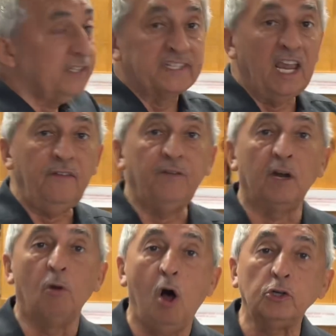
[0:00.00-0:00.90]
SafeAir
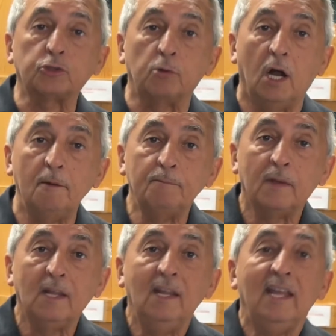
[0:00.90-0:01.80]
Ultra,
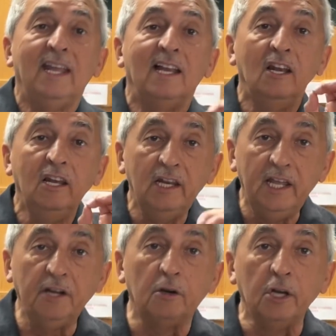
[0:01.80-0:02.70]

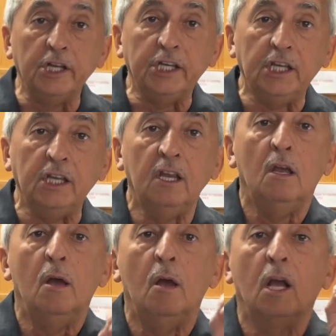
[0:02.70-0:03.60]
literally
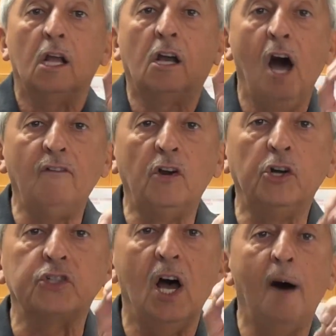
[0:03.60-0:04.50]

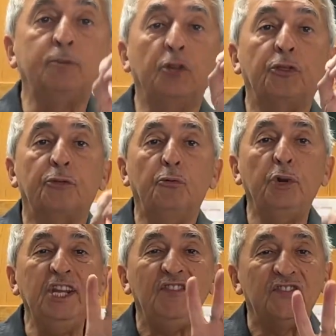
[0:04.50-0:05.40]
covers up to
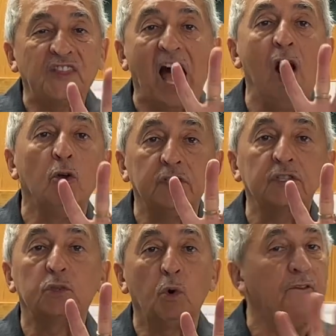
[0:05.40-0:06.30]
3,000
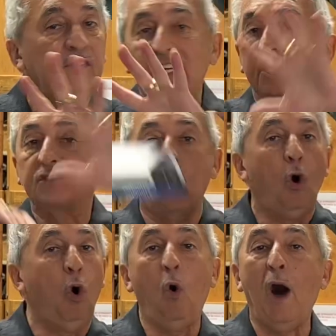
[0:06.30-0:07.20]
square feet. It's a
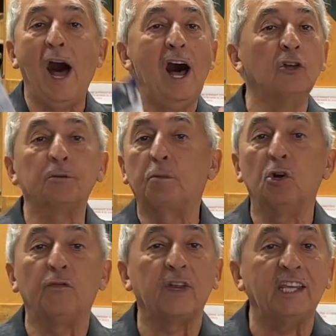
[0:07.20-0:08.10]
whole house
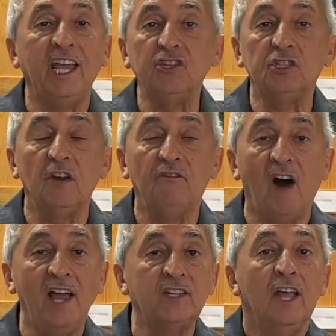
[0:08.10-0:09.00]
purification
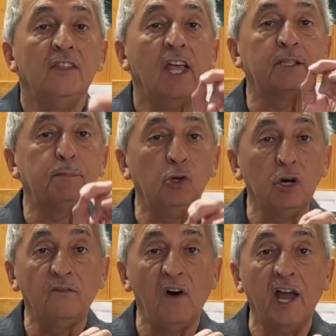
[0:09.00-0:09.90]
device that's
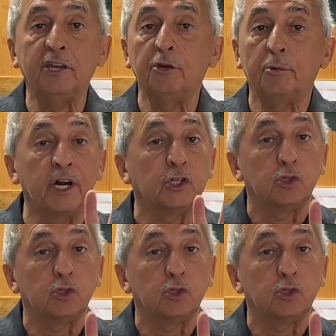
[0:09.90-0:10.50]
purifying your air